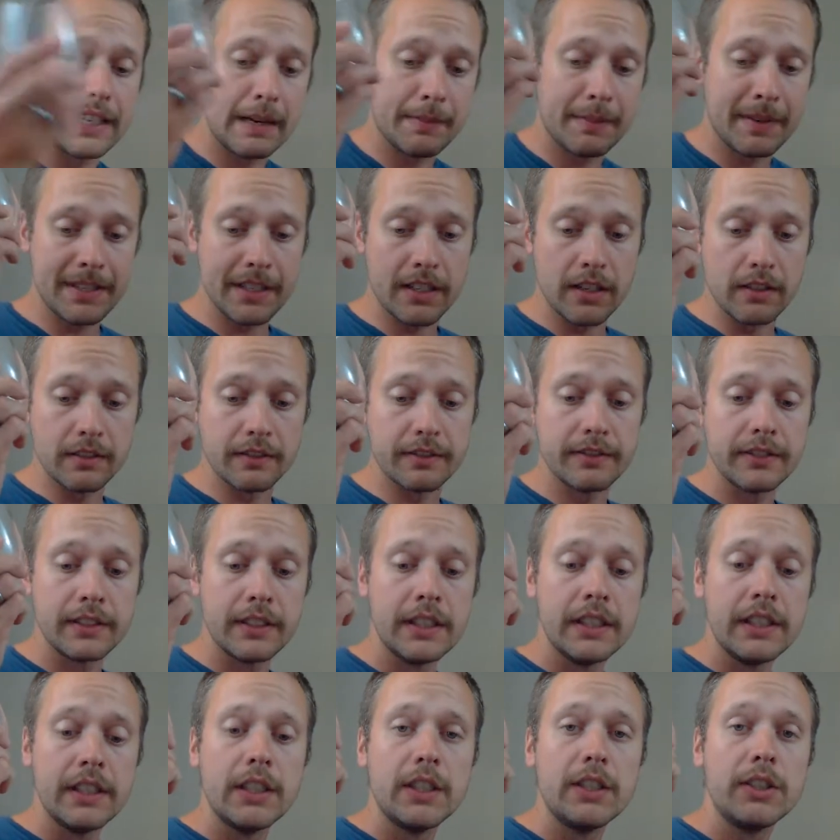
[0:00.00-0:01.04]
myself
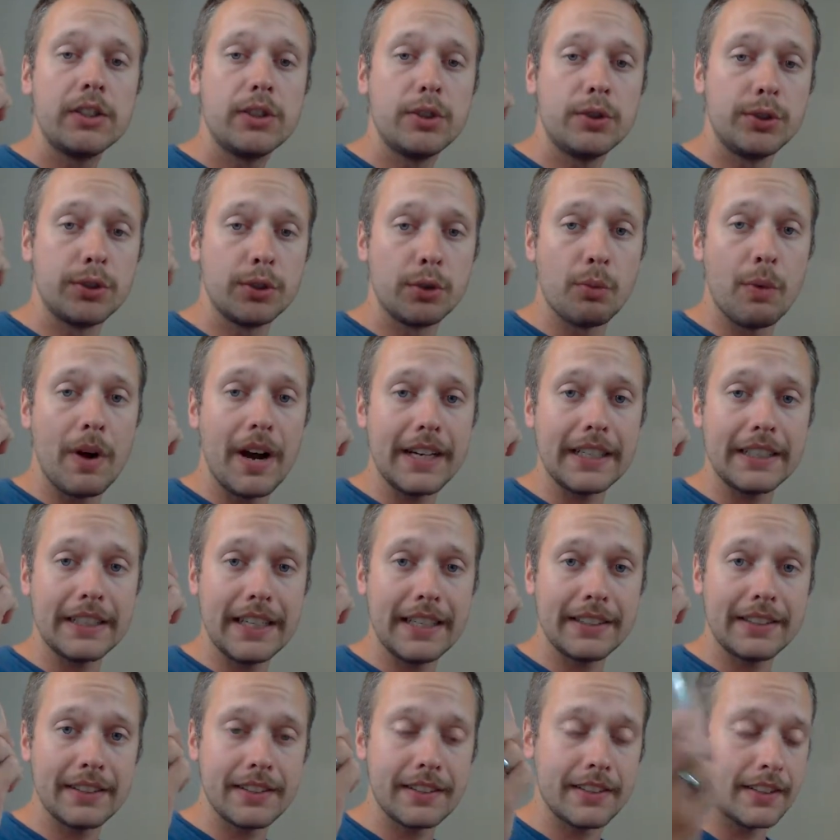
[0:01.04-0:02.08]
two little wine
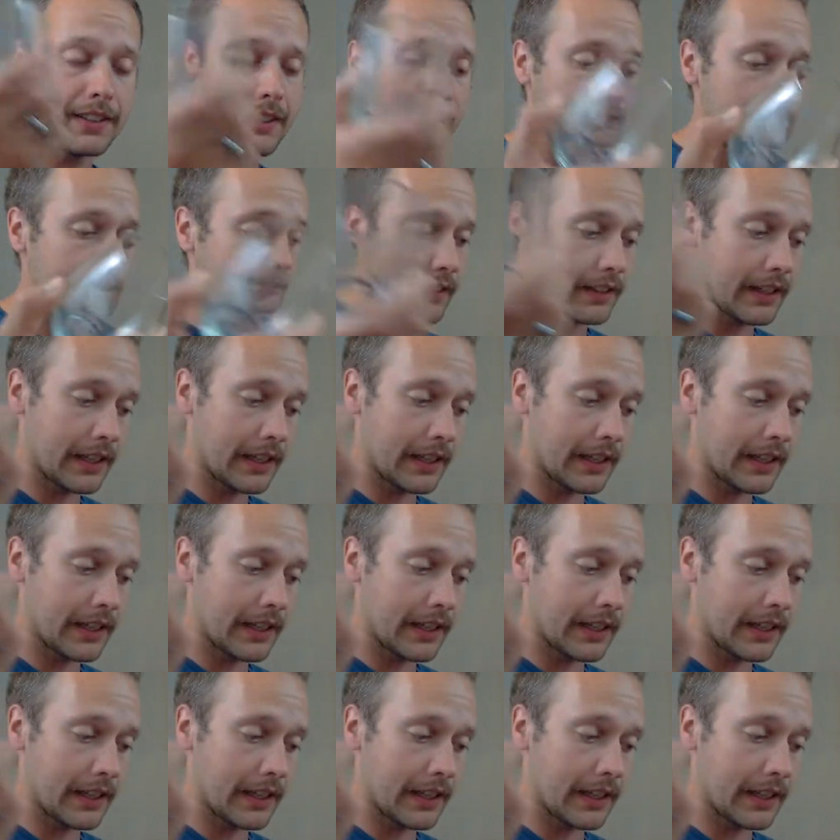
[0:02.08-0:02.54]
glasses here,